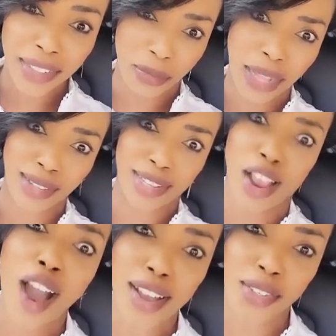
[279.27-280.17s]
and it's about to
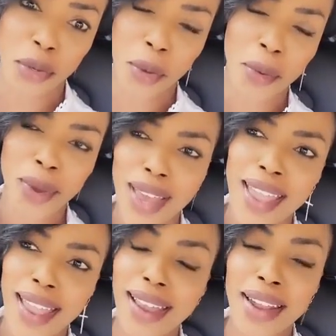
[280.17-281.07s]
talk too?
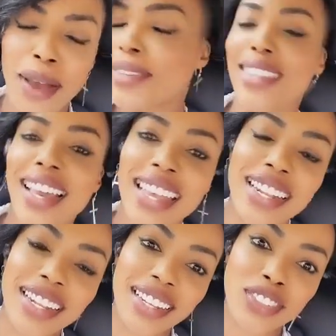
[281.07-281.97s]
And I was like,
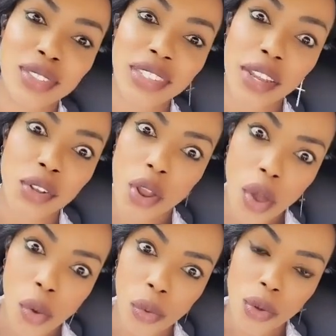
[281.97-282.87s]
and then and she was like,
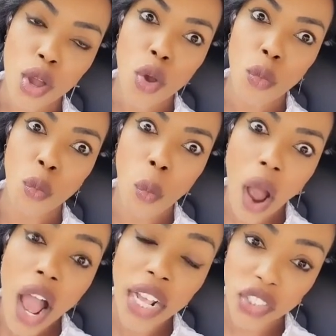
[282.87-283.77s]
no,
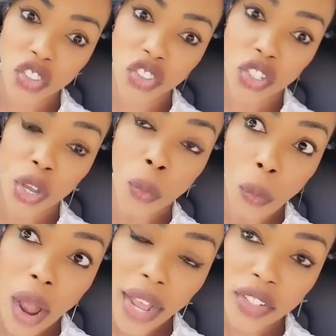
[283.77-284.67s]
watch.
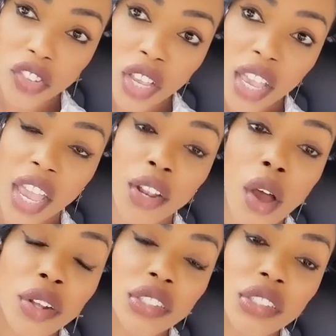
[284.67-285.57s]
Watch. And
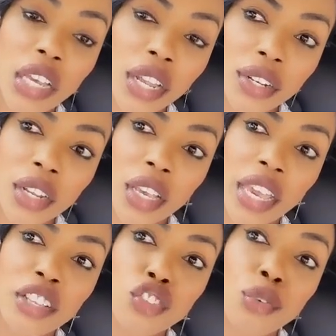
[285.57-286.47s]
all of a sudden
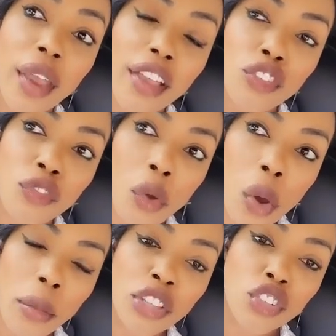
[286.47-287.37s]
it
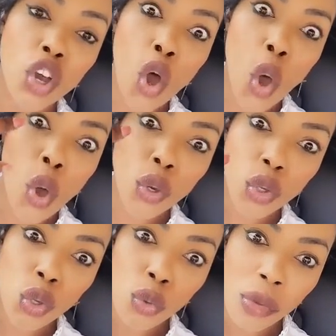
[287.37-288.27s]
transformed into a whole
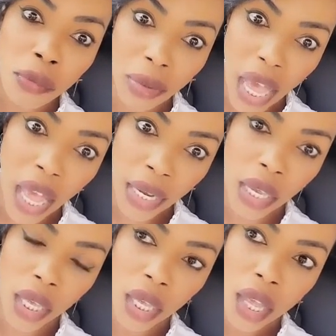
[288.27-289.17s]
human
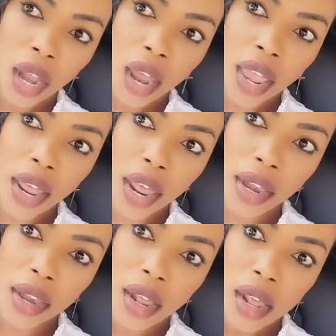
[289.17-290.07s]
body,
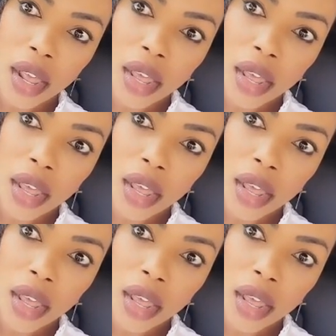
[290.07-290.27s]
and